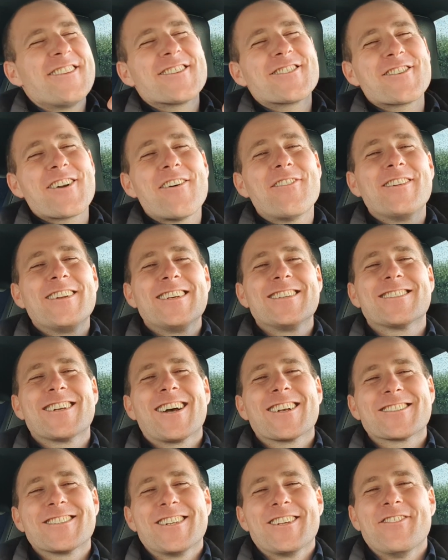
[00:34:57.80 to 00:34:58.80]
the trouble is,
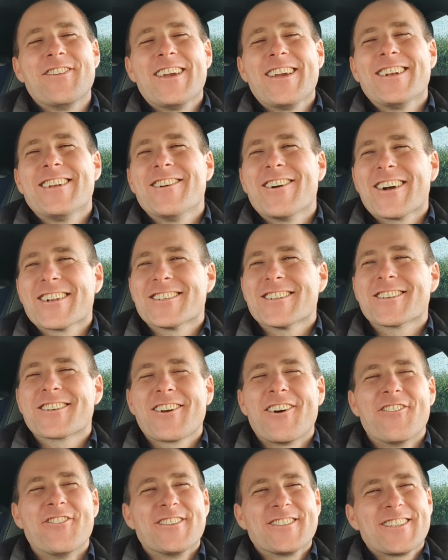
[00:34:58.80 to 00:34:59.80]
Ashley, me and you had this
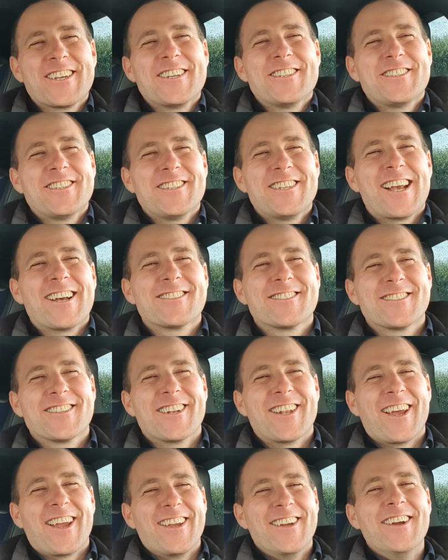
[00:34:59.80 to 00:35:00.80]
conversation
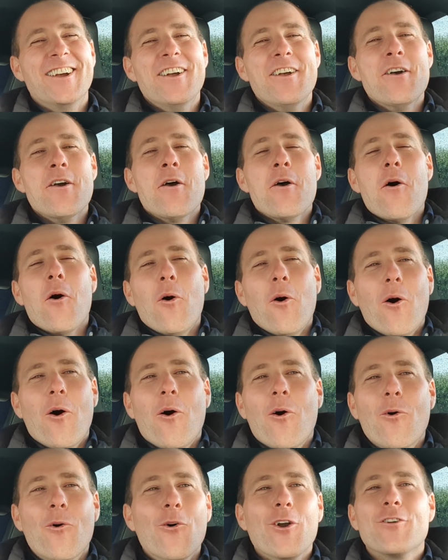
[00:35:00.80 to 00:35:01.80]
yesterday.
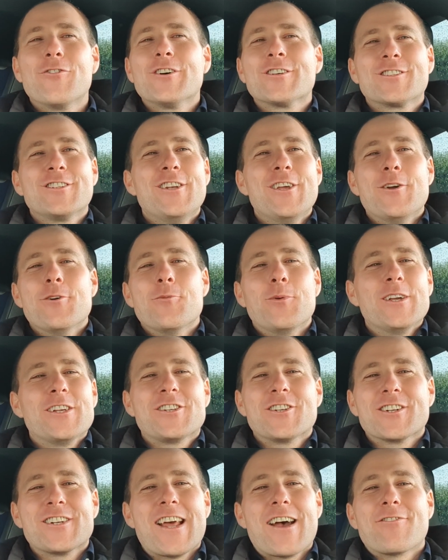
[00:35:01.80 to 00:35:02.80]
All of us and knew I... we
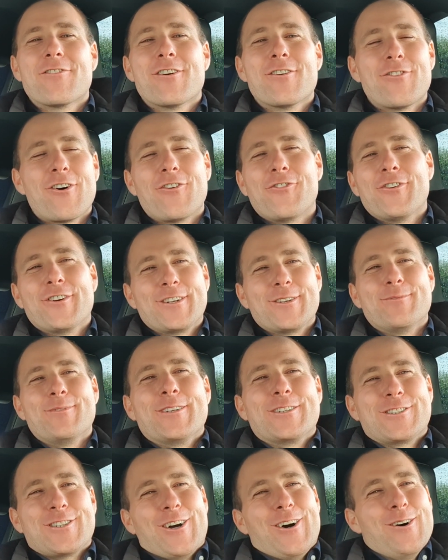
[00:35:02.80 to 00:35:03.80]
should never have offered
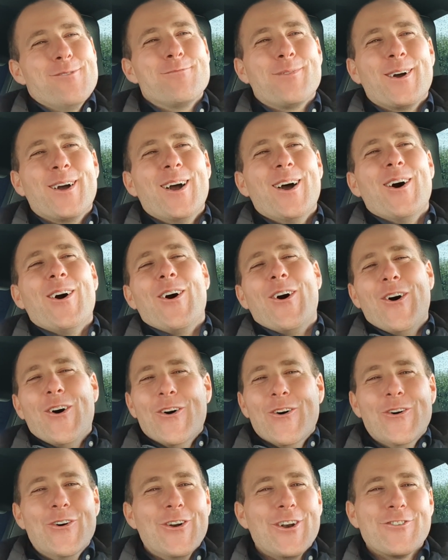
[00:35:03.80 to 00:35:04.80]
the job.
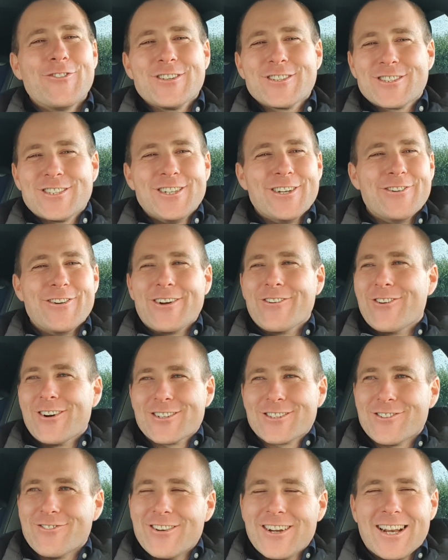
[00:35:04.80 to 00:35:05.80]
All yeah. of us knew it
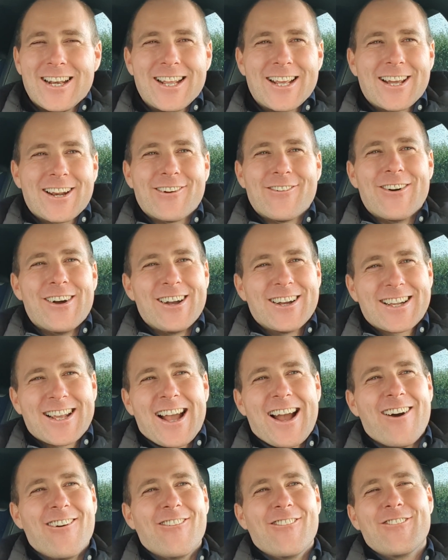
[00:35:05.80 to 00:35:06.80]
wasn't really going to work
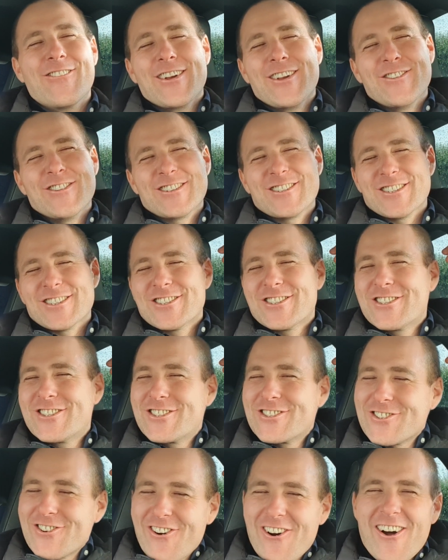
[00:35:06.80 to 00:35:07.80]
out. We were just
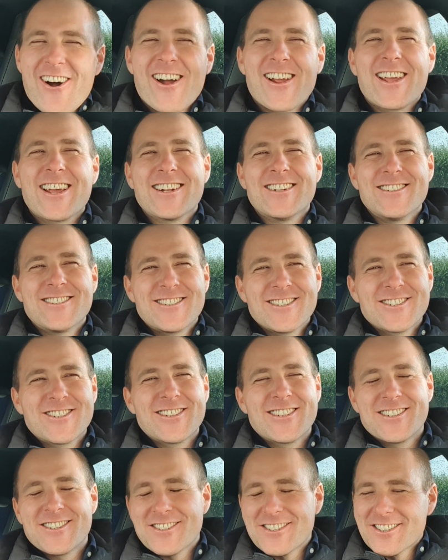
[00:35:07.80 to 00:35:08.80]
trying yeah. to
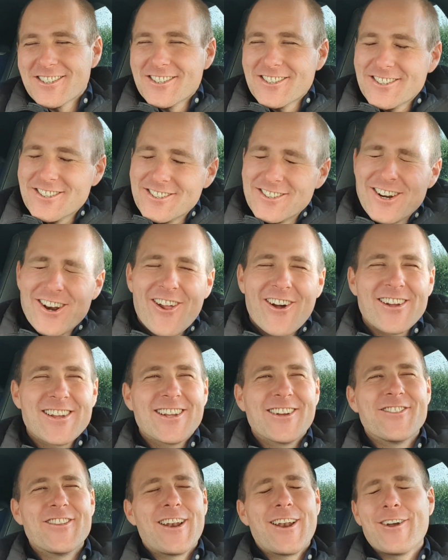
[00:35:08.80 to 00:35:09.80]
to
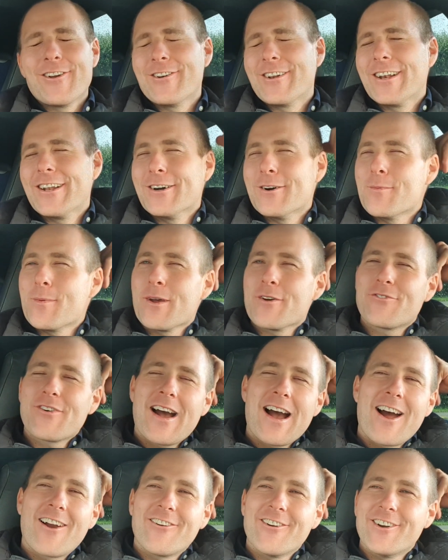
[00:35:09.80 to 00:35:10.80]
lighten the load a little bit
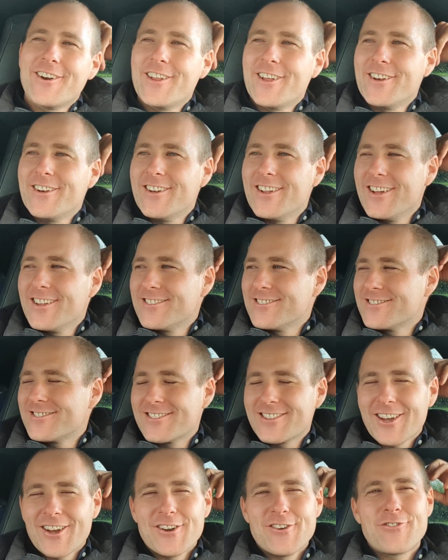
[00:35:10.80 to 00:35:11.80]
for Aaron and, and
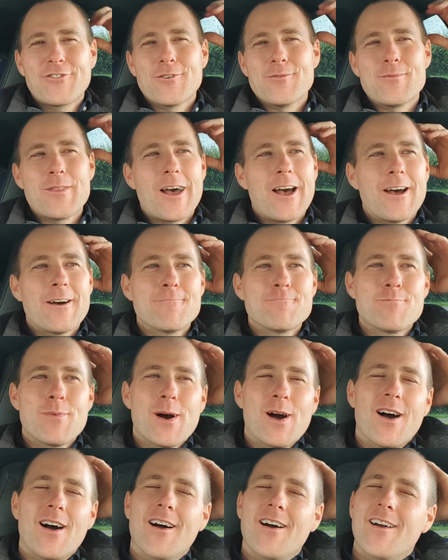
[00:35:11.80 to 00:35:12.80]
go from there.
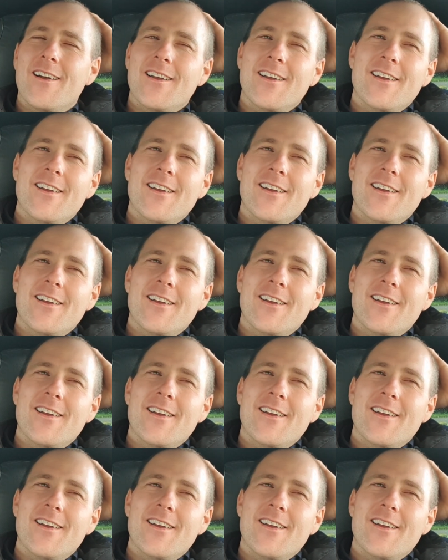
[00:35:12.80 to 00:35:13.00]
But